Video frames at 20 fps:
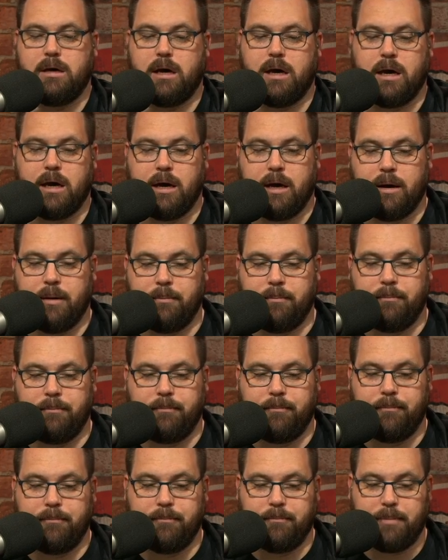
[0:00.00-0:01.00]
um,
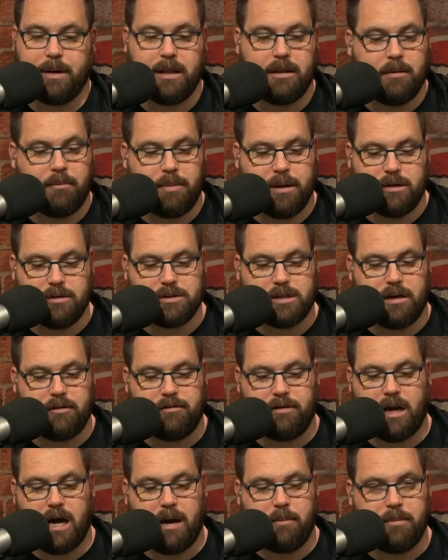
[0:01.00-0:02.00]
but the Bills
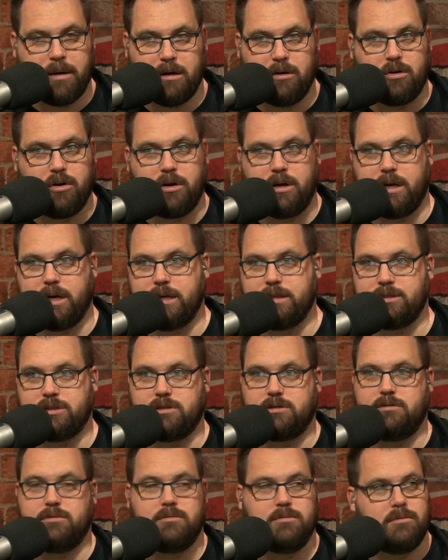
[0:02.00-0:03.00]
have not been good
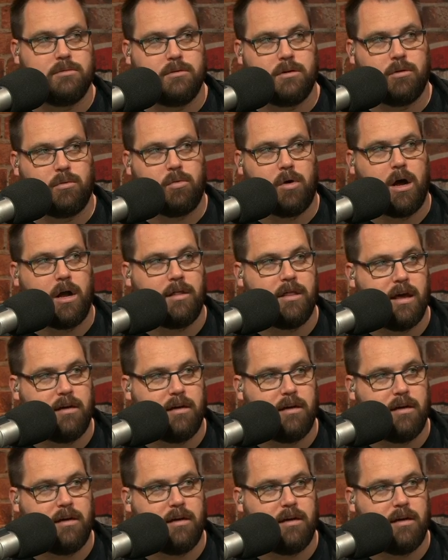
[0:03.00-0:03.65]
against the run.